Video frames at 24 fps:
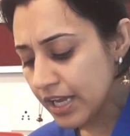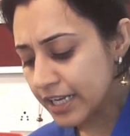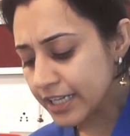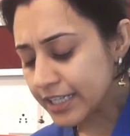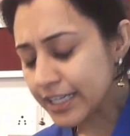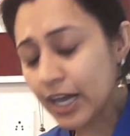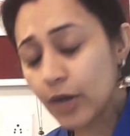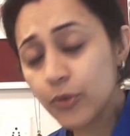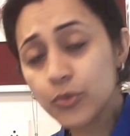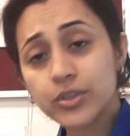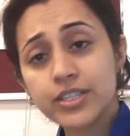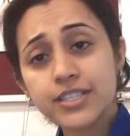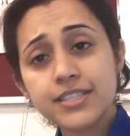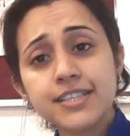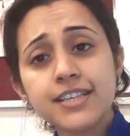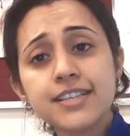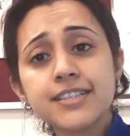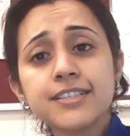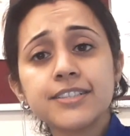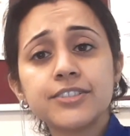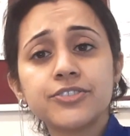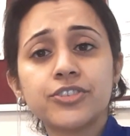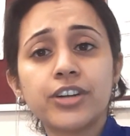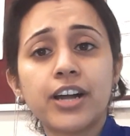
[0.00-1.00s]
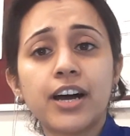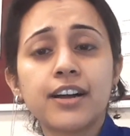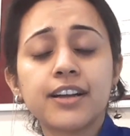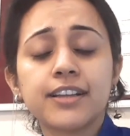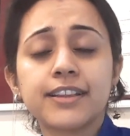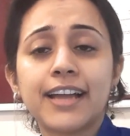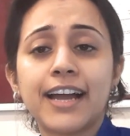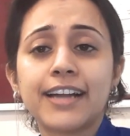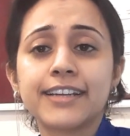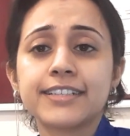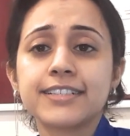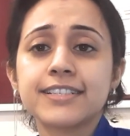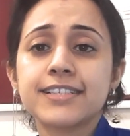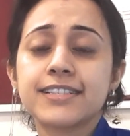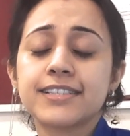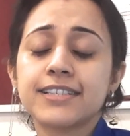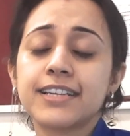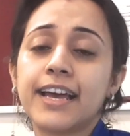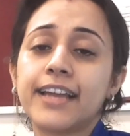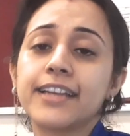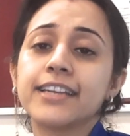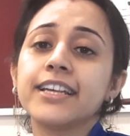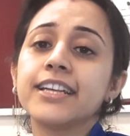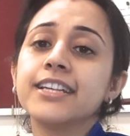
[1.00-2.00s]
Now, this is a drug that is
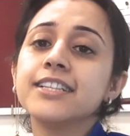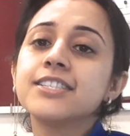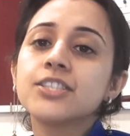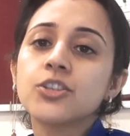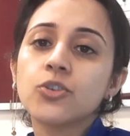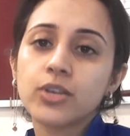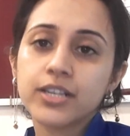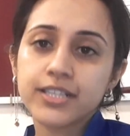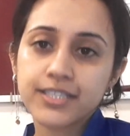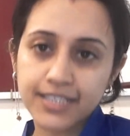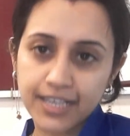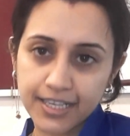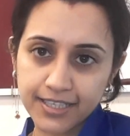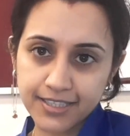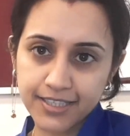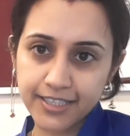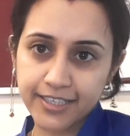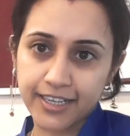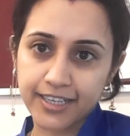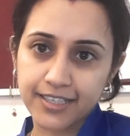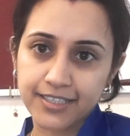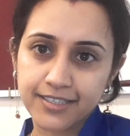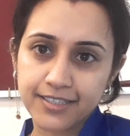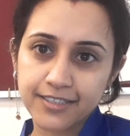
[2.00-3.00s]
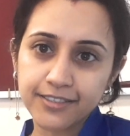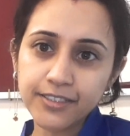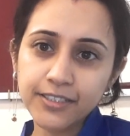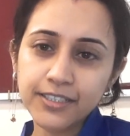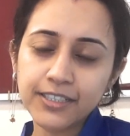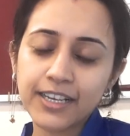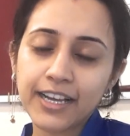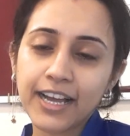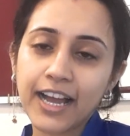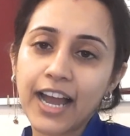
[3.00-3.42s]
an insulin sensitizer,